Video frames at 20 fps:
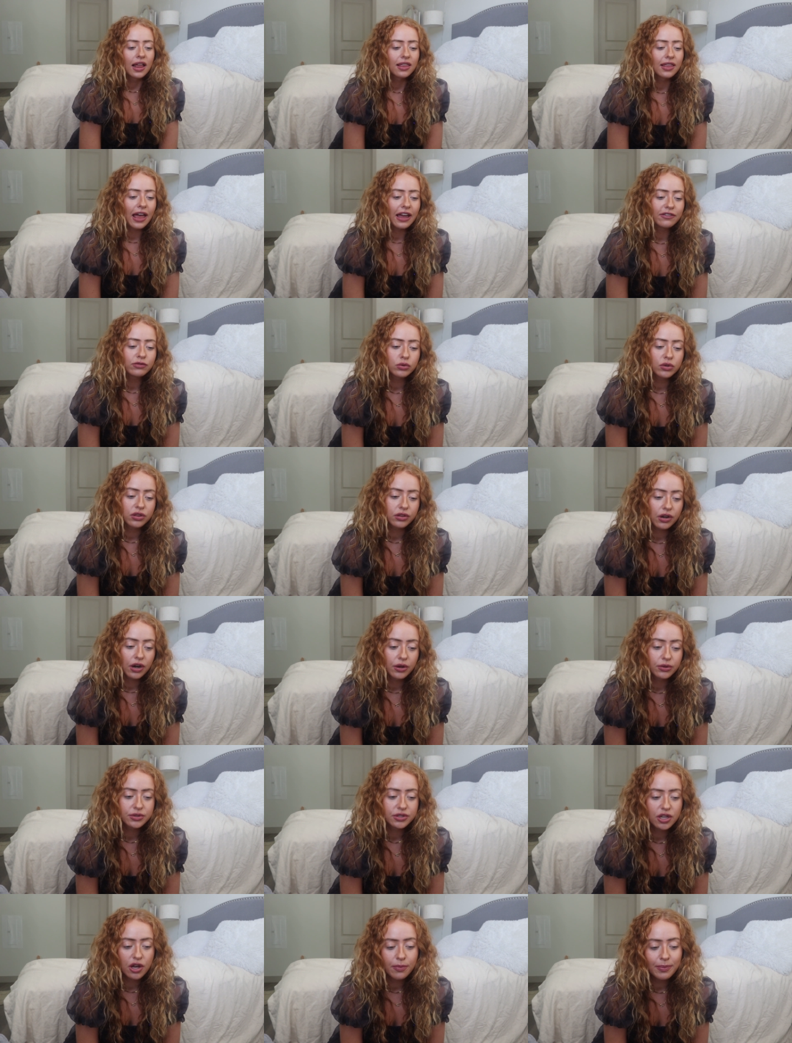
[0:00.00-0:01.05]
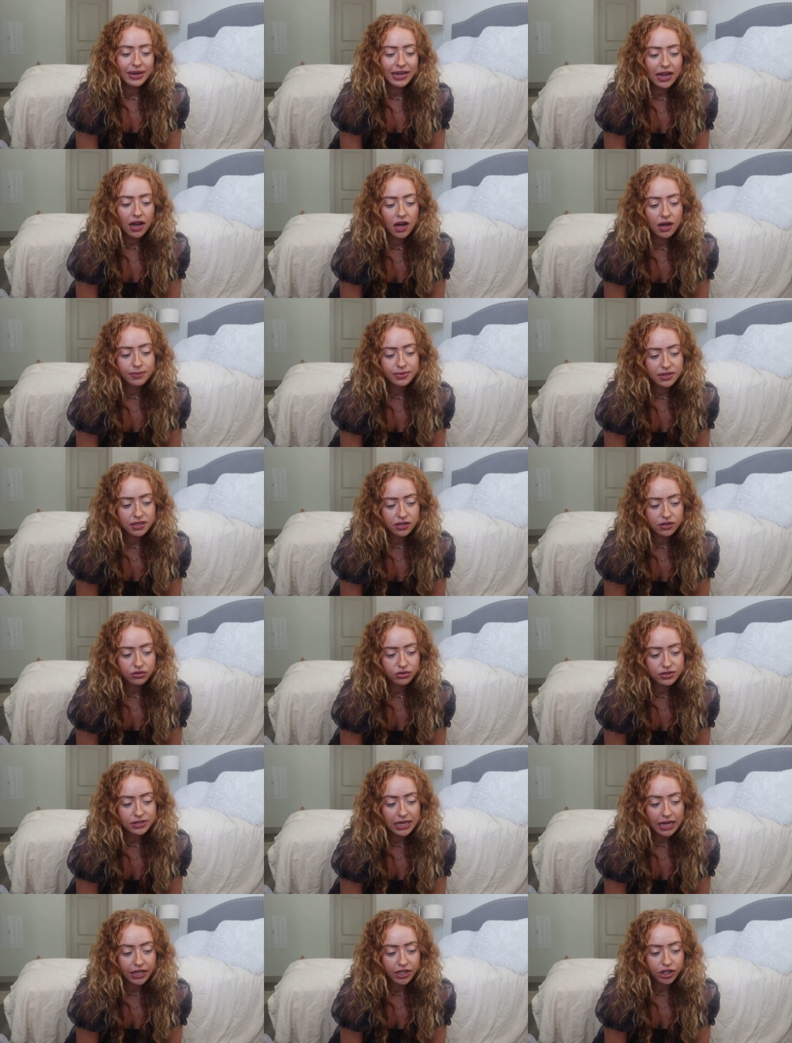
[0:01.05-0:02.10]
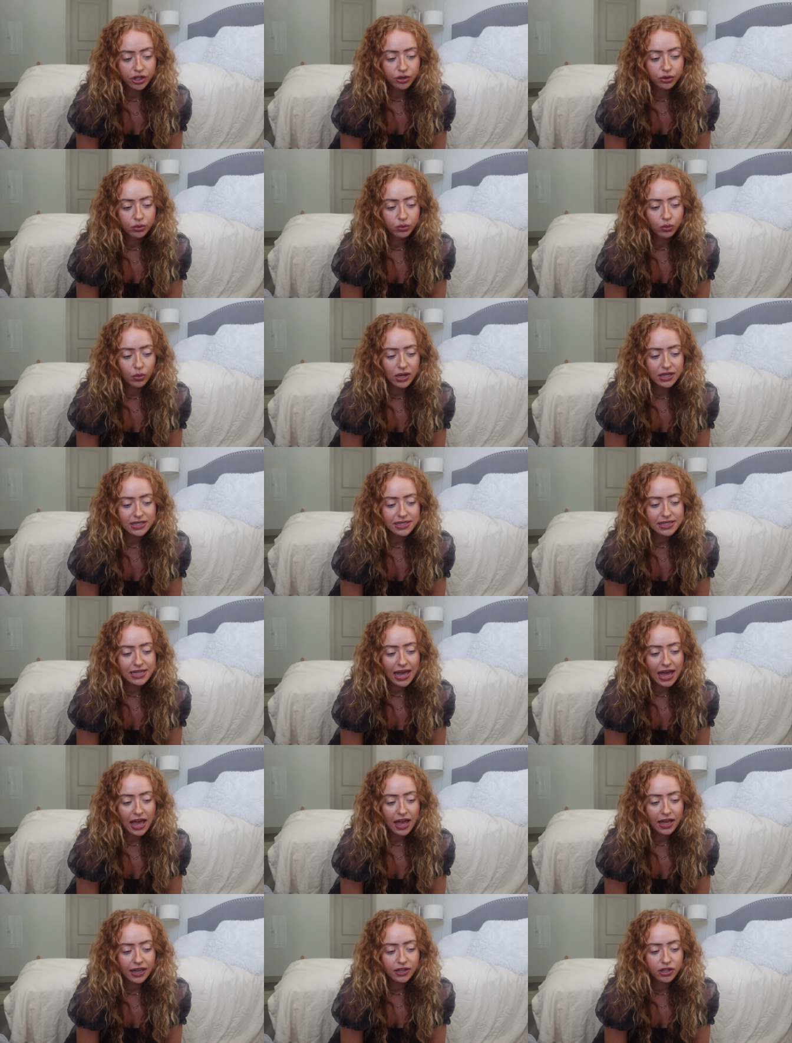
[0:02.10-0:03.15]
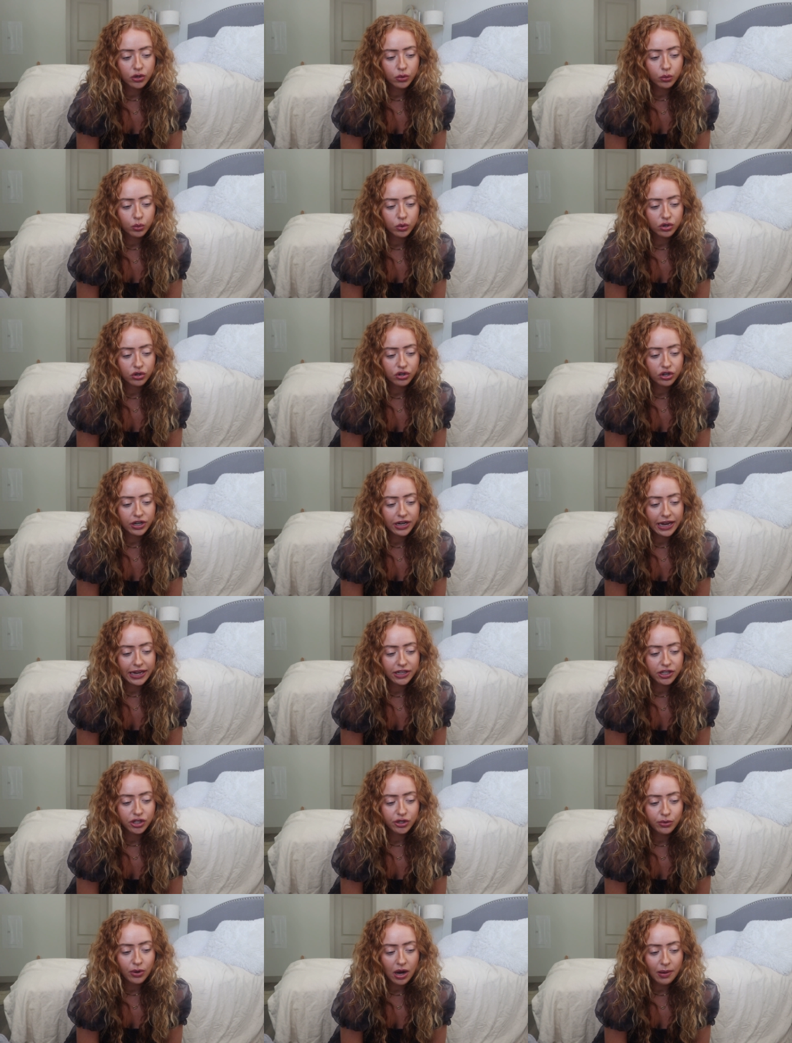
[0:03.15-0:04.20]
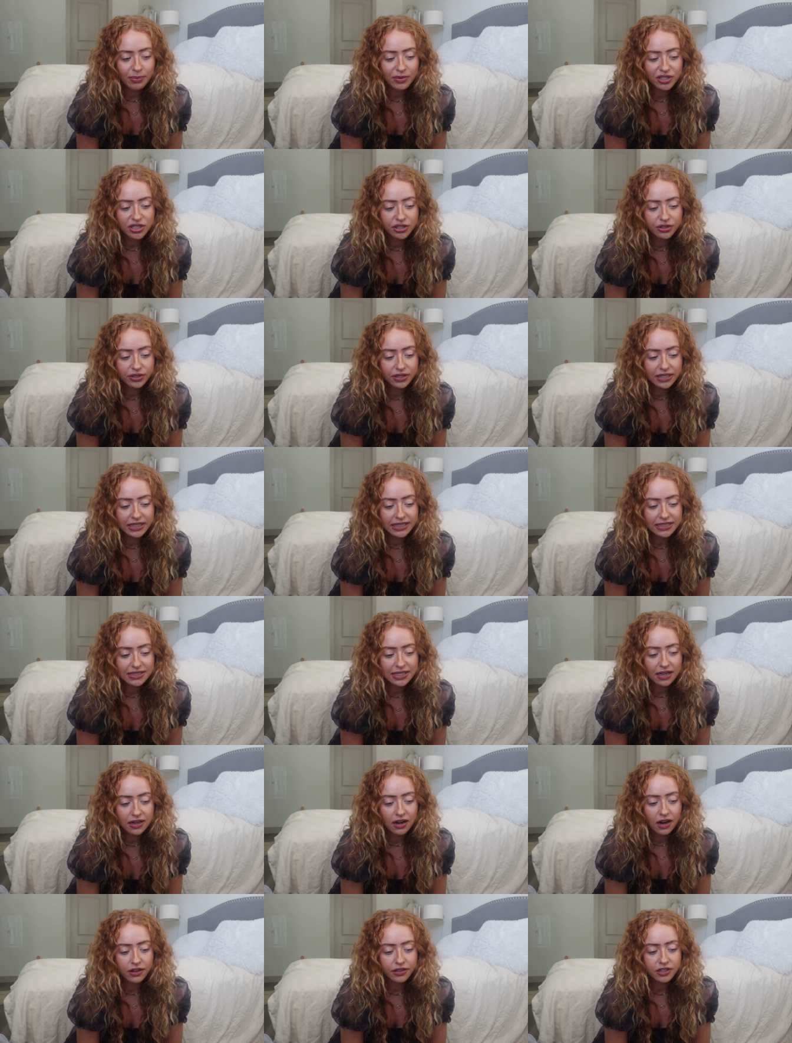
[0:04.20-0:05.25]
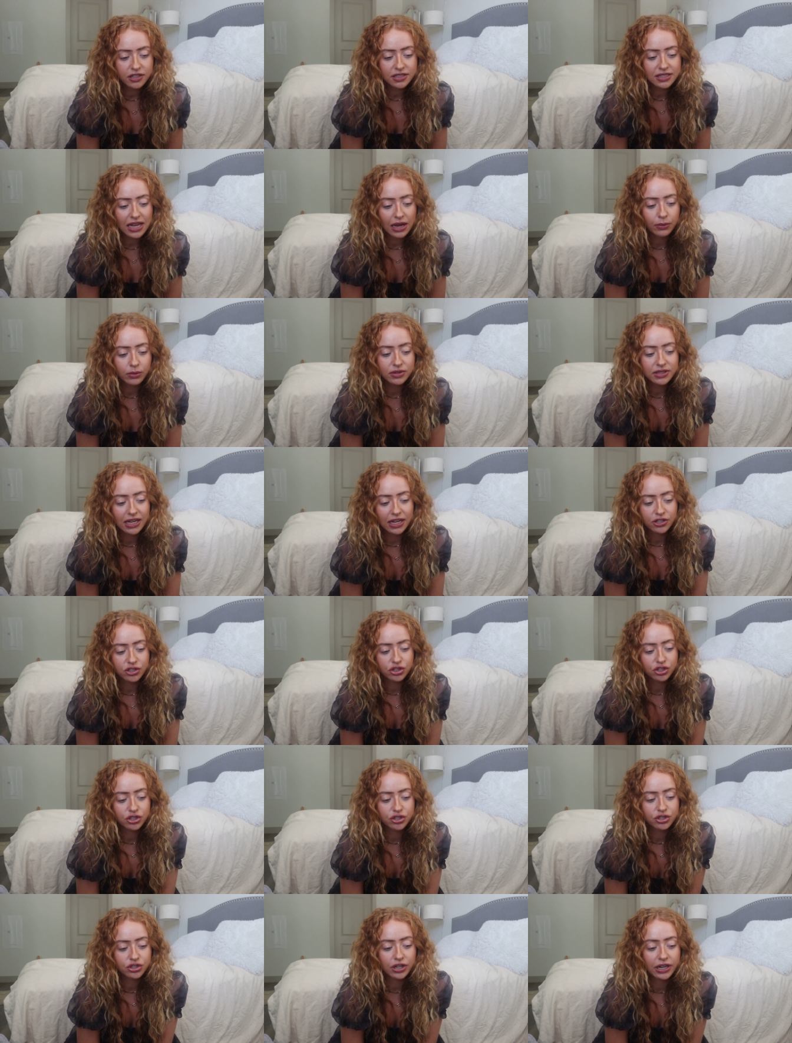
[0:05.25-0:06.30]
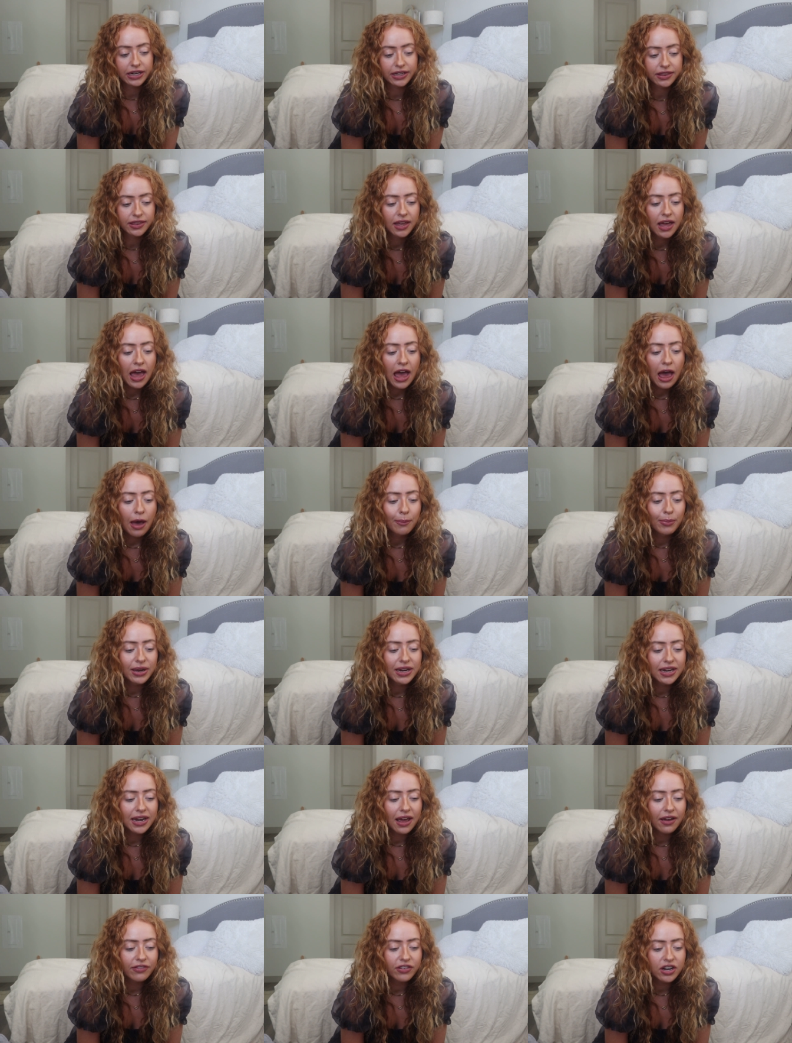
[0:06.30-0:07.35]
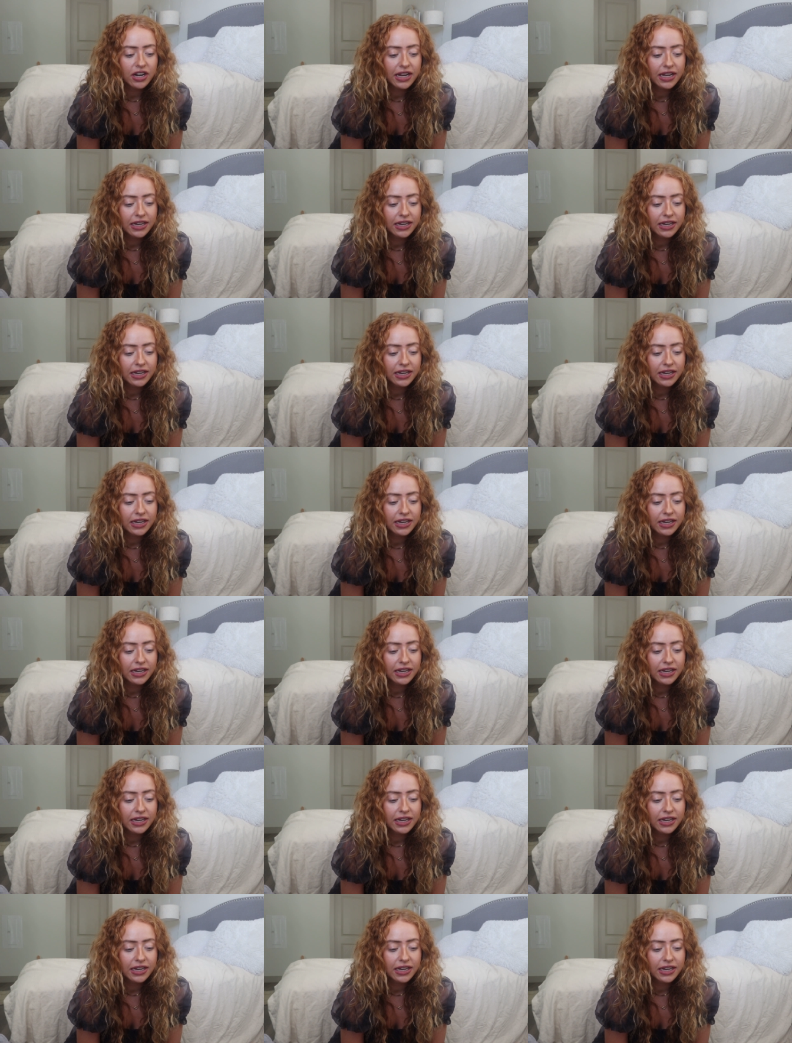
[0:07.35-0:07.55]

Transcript: Life will throw so many obstacles at you, ones that will create new opportunities and others that will test your strength, but never